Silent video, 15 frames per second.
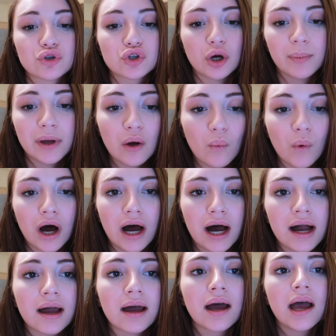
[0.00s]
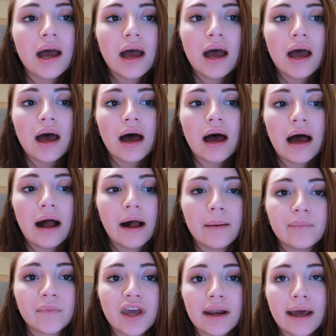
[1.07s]
So I'm stopping work.
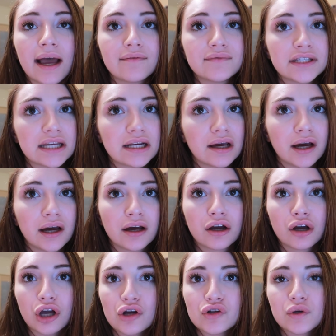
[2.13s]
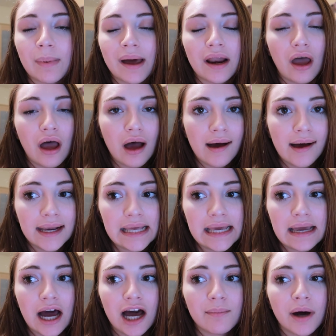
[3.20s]
I'm gonna have dinner, go to bed
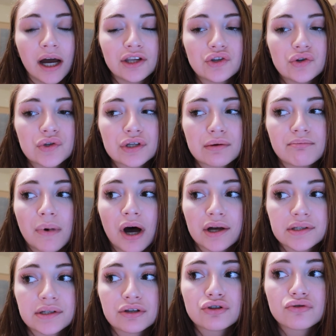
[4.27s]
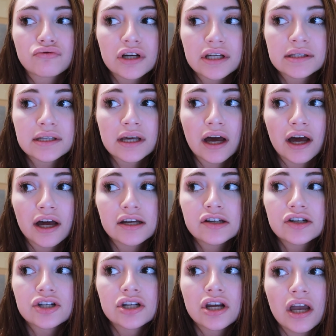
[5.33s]
early. I might do some master's
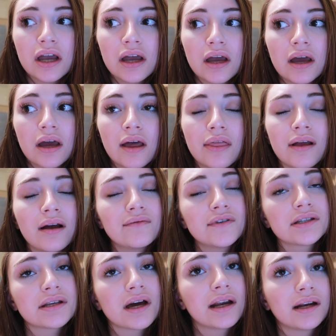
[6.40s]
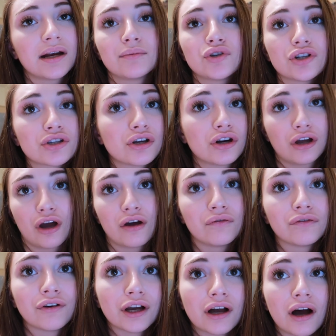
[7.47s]
research. I think I've decided I'm just gonna go
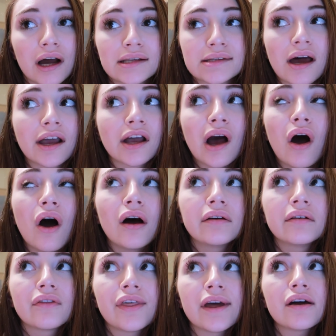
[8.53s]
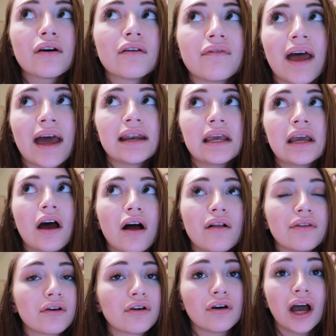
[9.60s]
for it, guys. I can't think of any
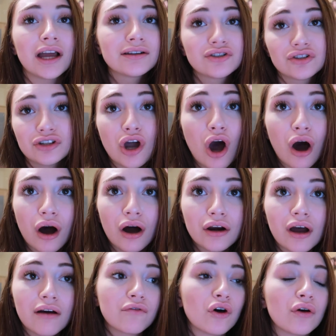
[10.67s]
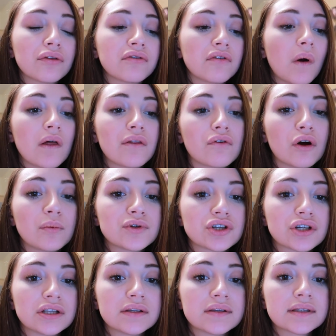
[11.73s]
other, I've gone through other
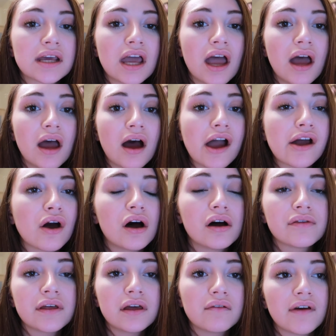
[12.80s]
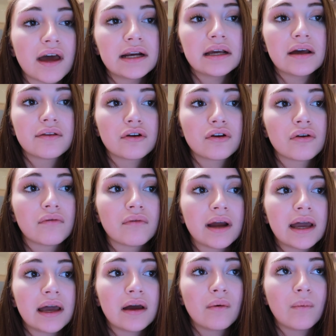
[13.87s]
options. I can't think of any other
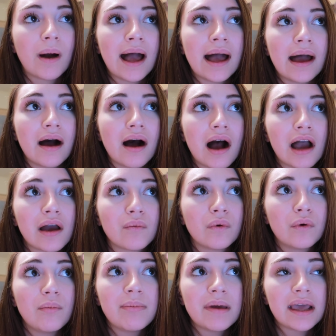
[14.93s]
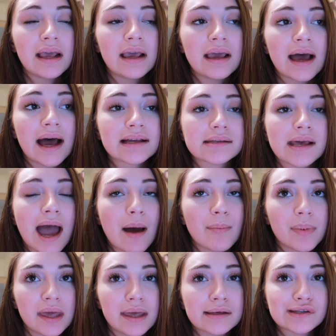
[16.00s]
career where I will be as
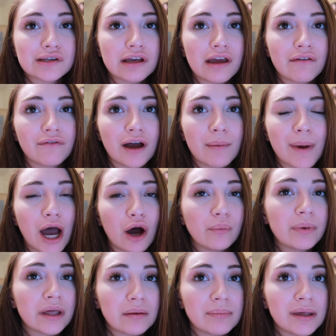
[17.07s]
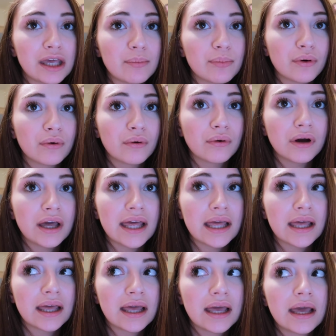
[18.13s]
happy as if I'm helping people
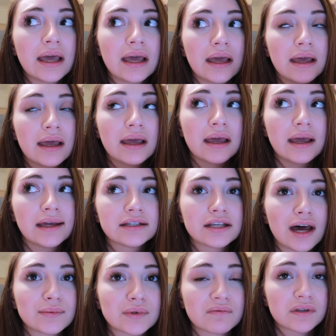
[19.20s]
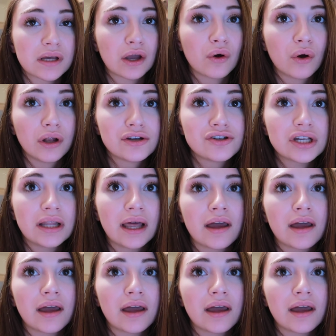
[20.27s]
in terms of psychology.